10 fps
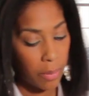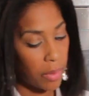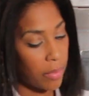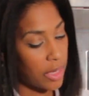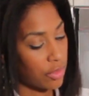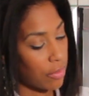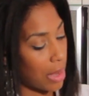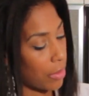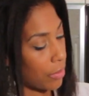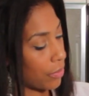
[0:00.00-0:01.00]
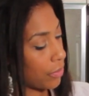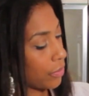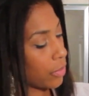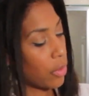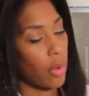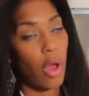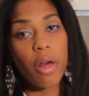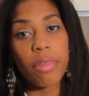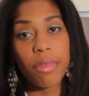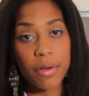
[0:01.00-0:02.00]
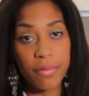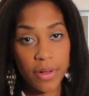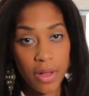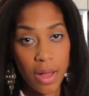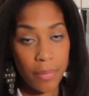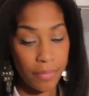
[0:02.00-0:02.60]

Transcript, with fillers: I'm gonna measure out a third of a cup.